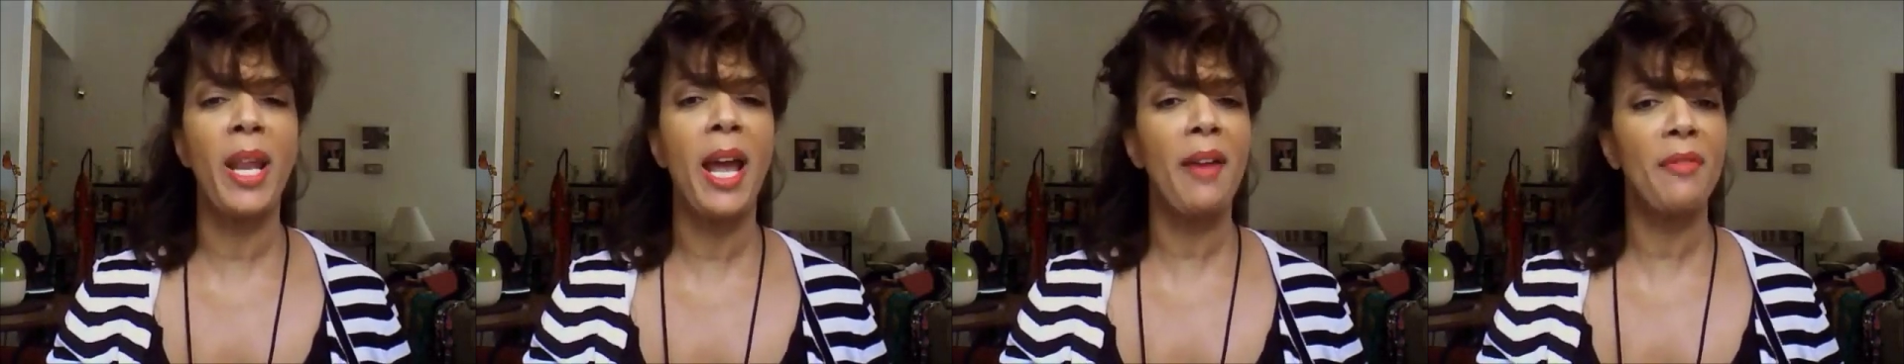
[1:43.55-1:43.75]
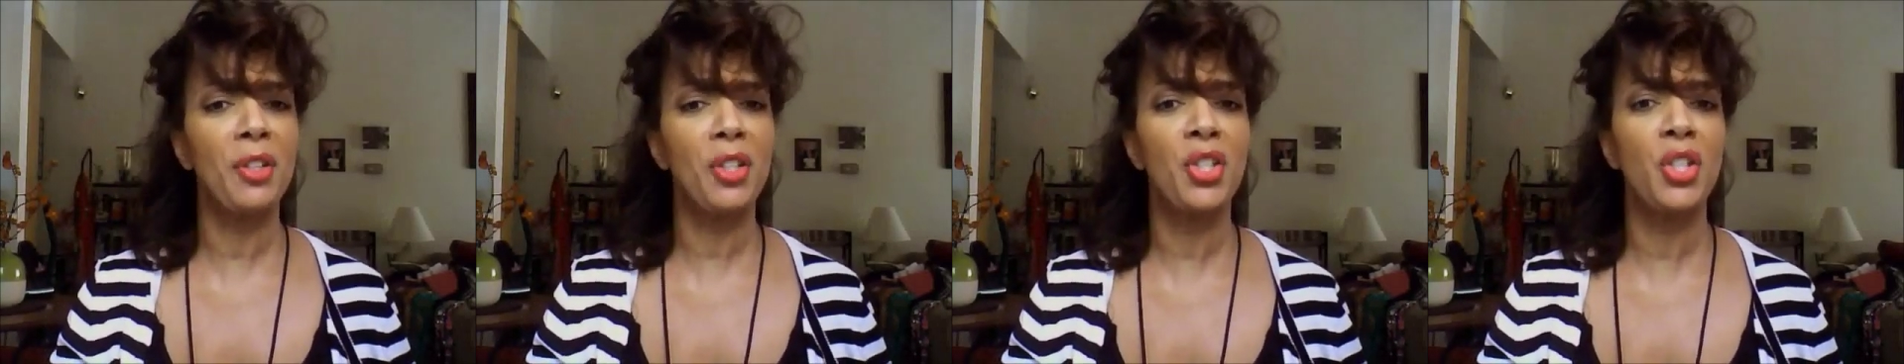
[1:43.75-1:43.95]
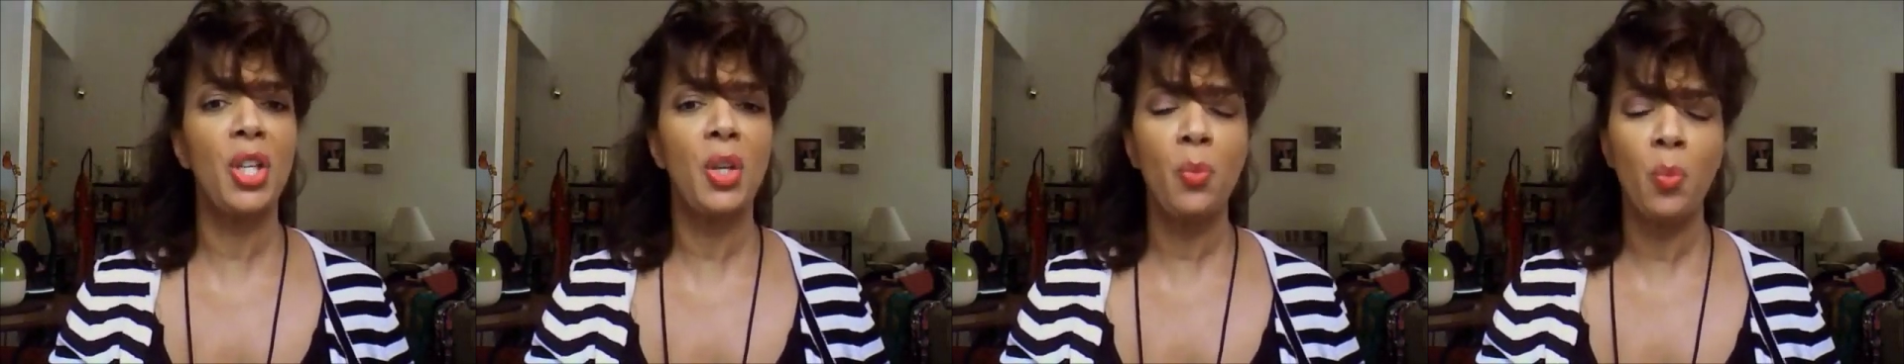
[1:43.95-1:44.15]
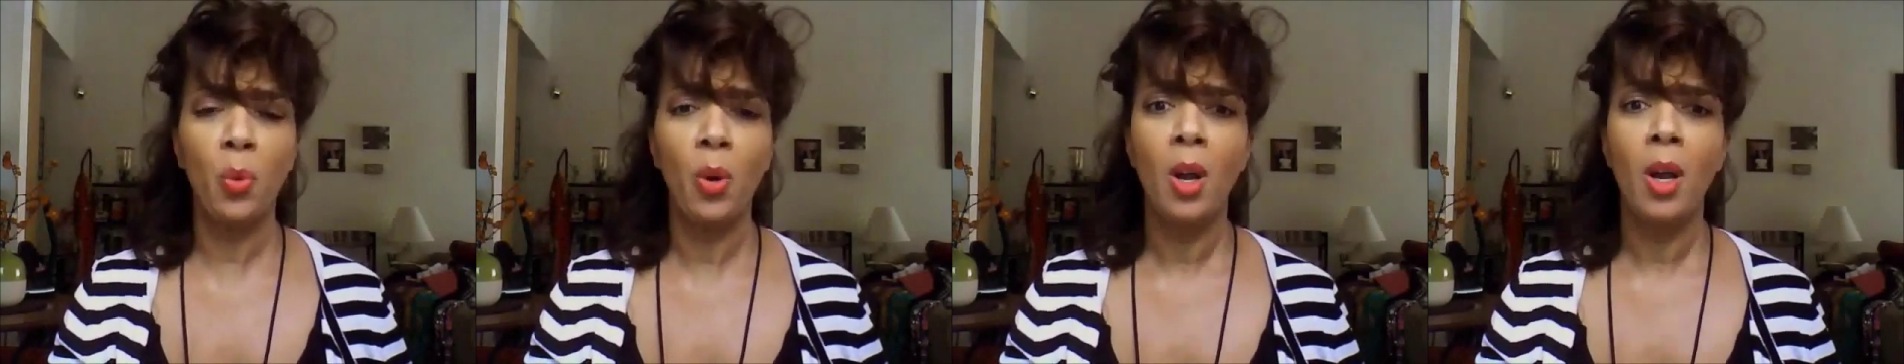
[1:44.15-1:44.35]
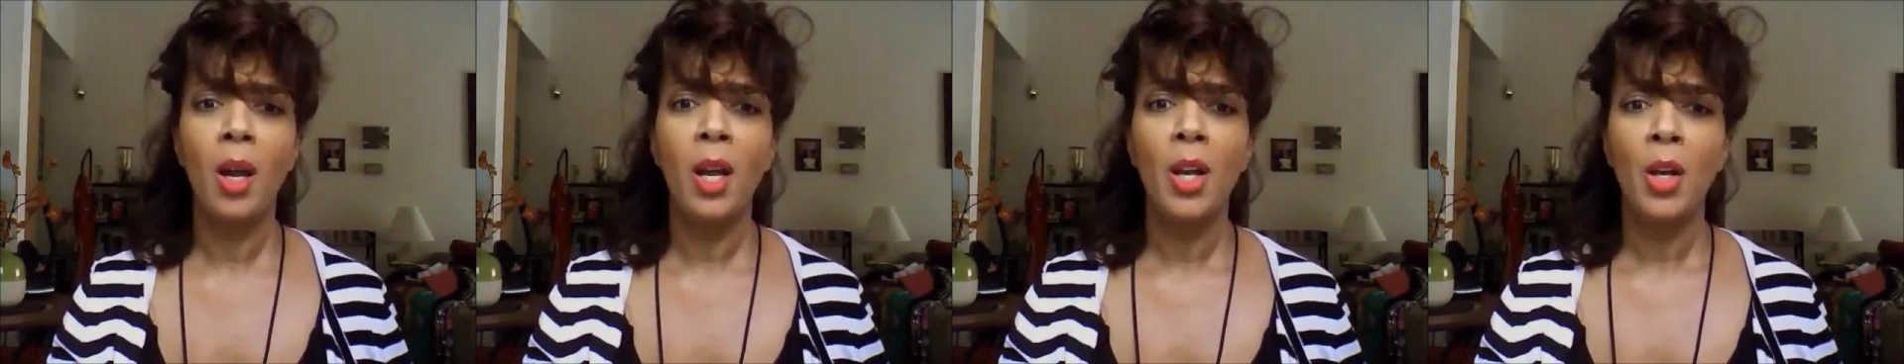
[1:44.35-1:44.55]
After she
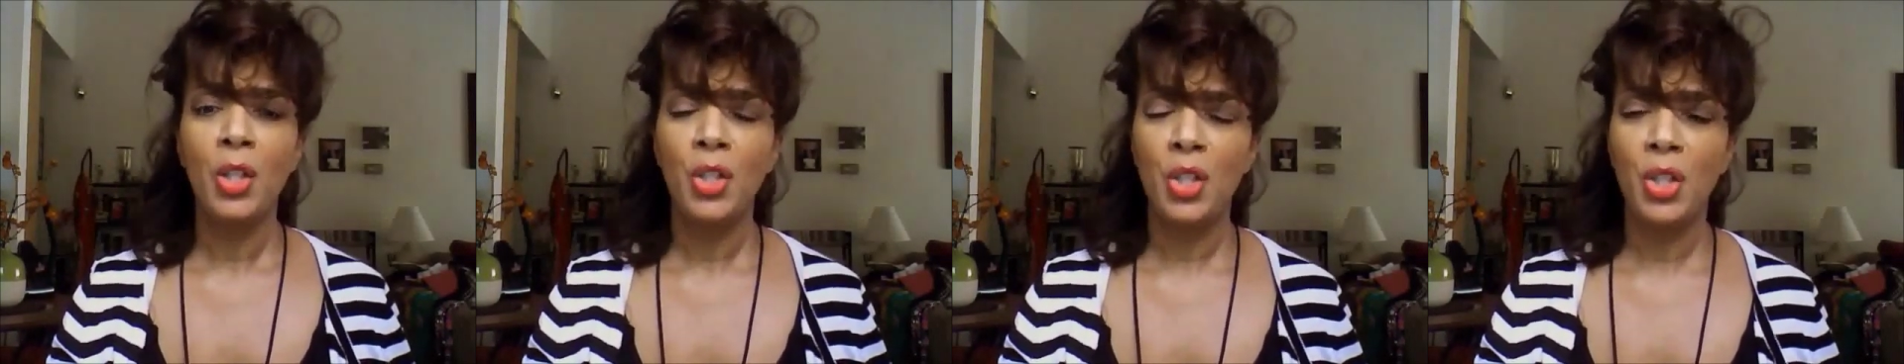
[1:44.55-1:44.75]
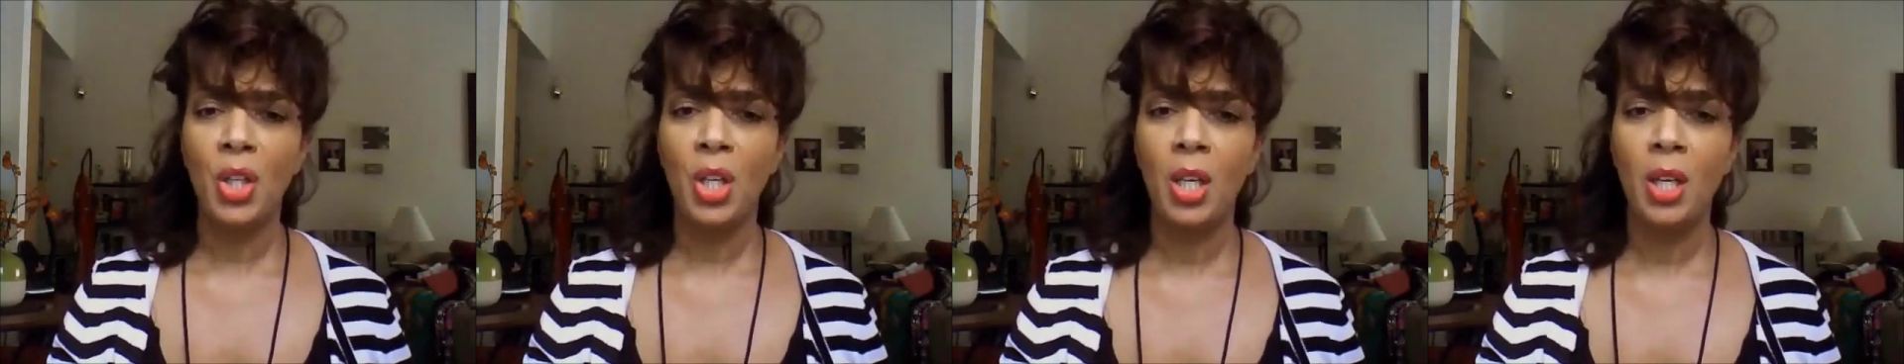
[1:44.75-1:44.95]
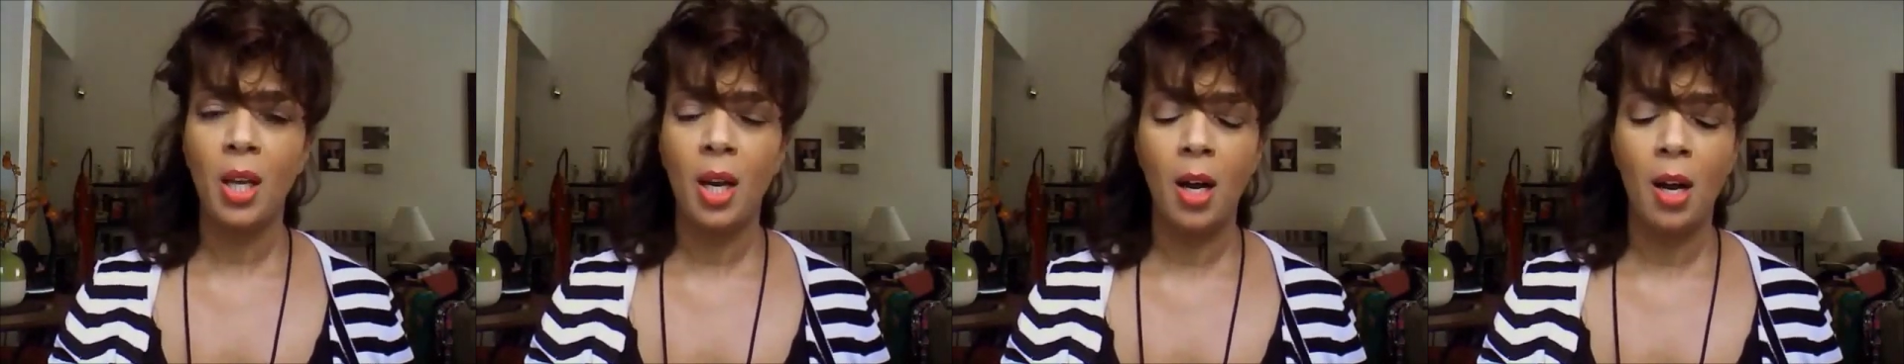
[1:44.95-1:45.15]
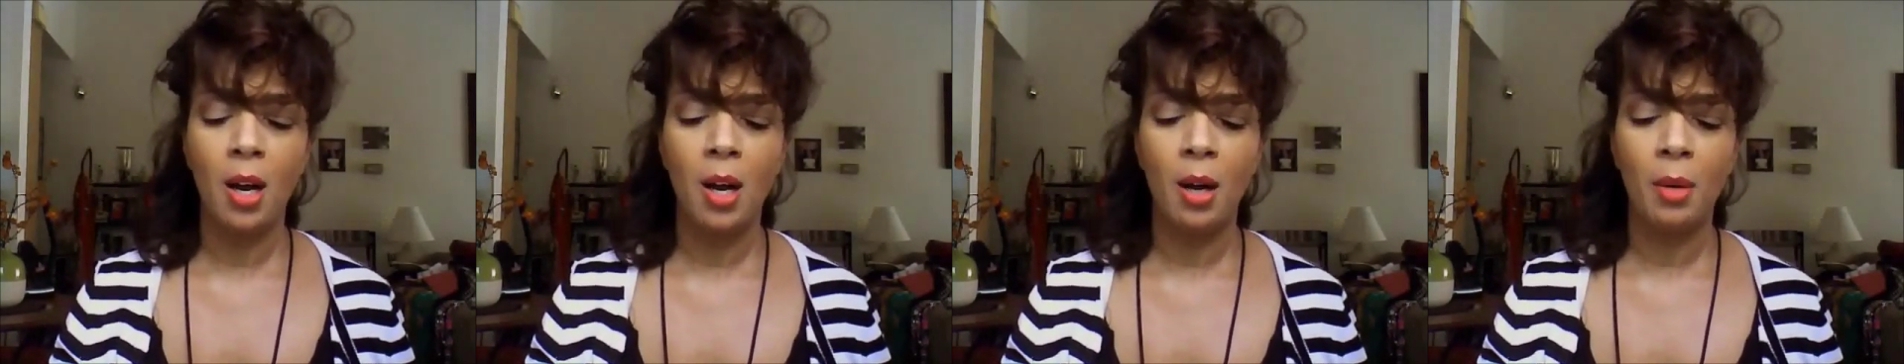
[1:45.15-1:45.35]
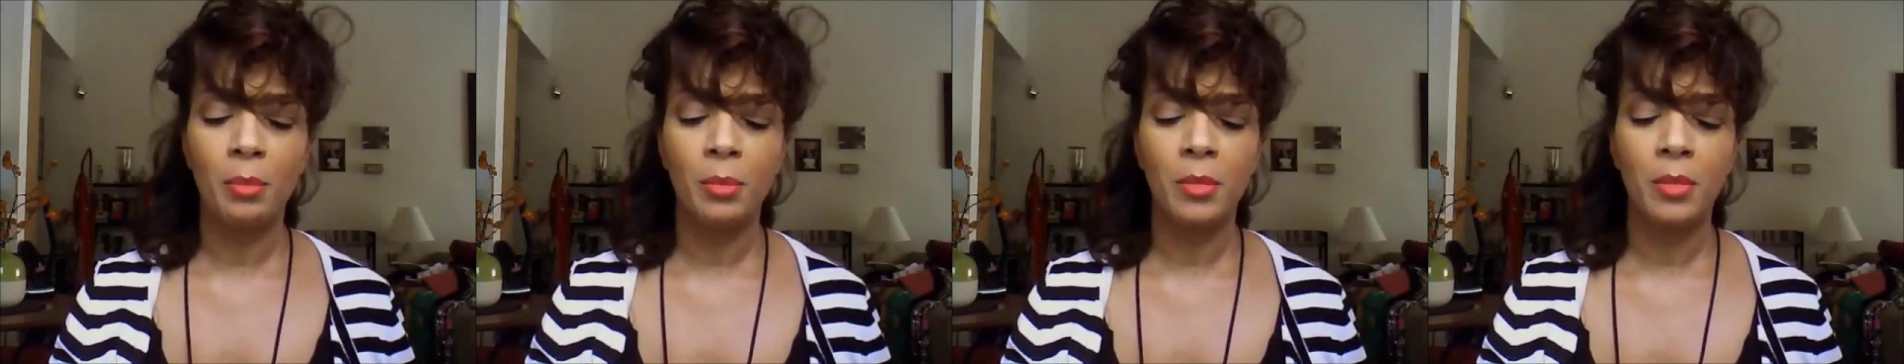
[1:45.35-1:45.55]
she
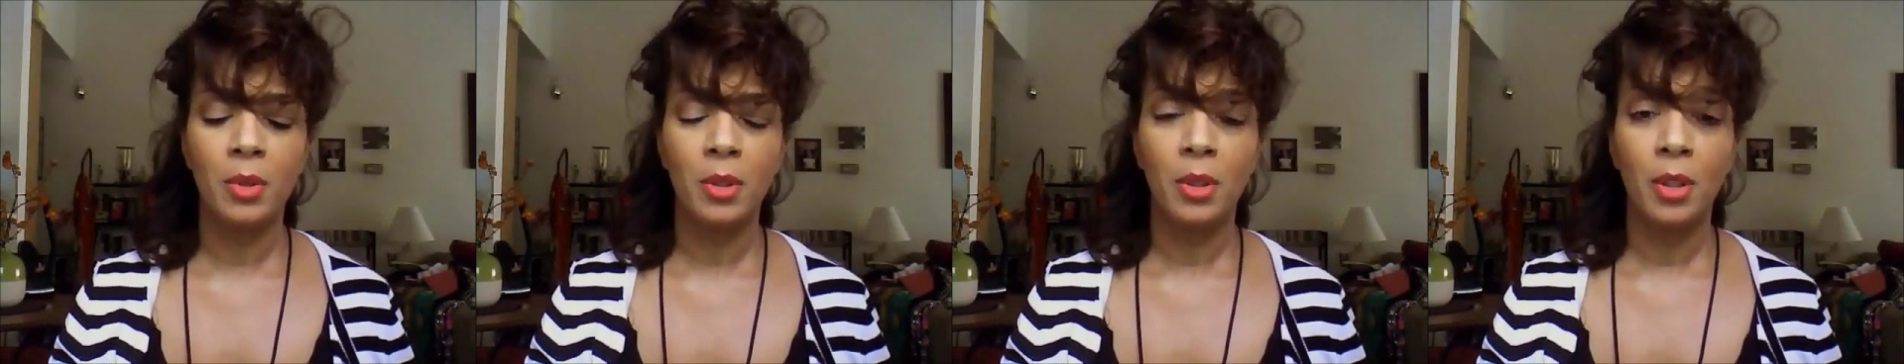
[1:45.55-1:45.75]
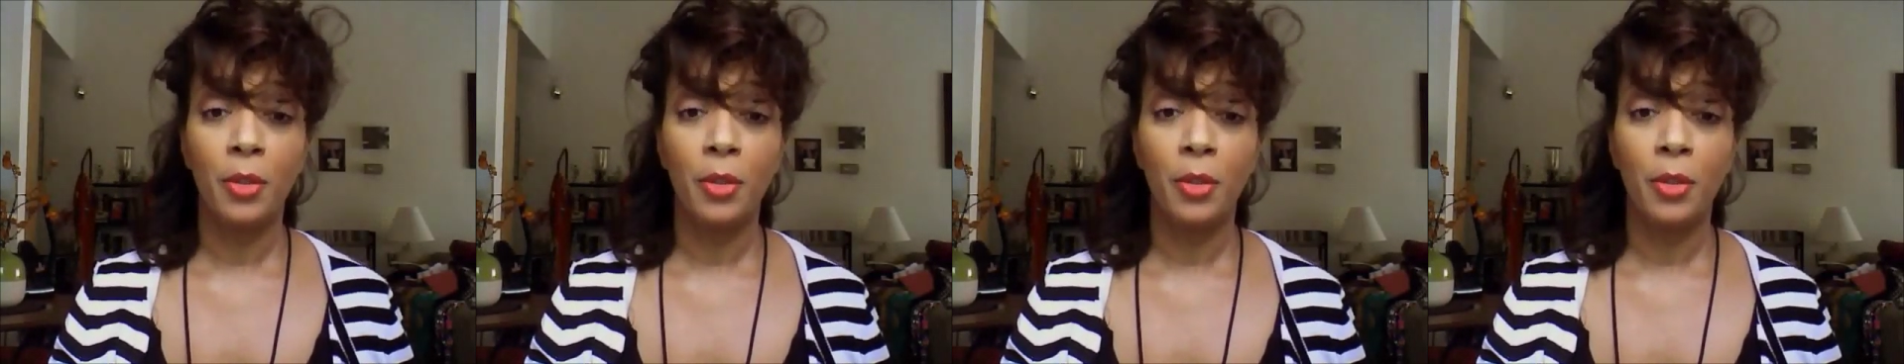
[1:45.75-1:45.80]
um,